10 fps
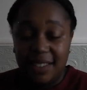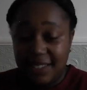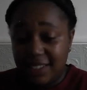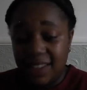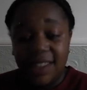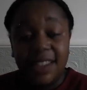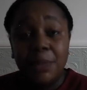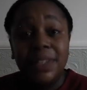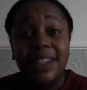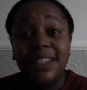exactly the
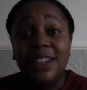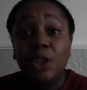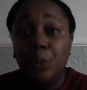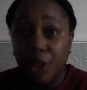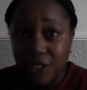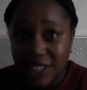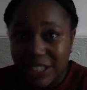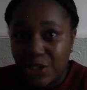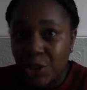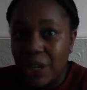same but in a yellow box,
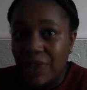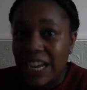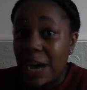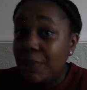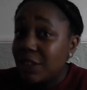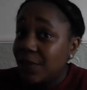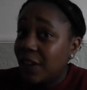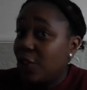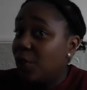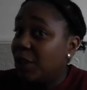so if I happen to
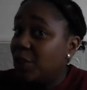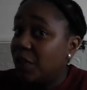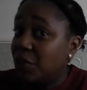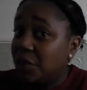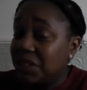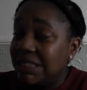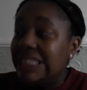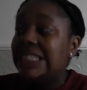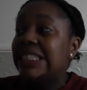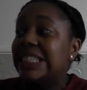find that on my travels,
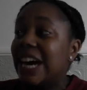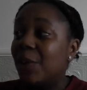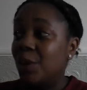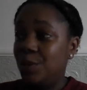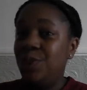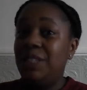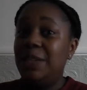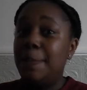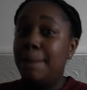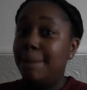I'll
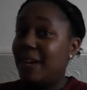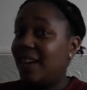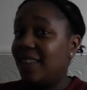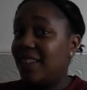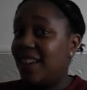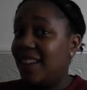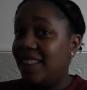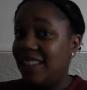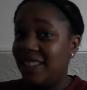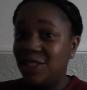probably buy that
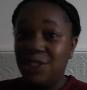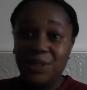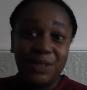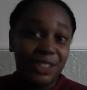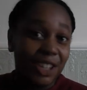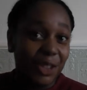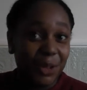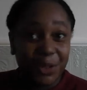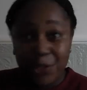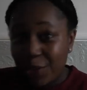and then do another
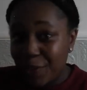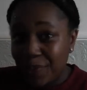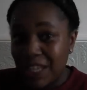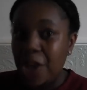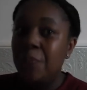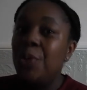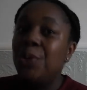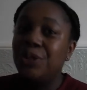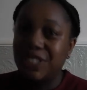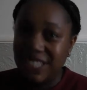review, but
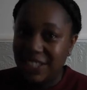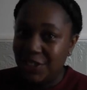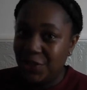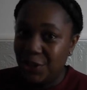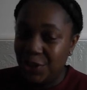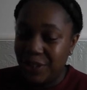we'll see in the future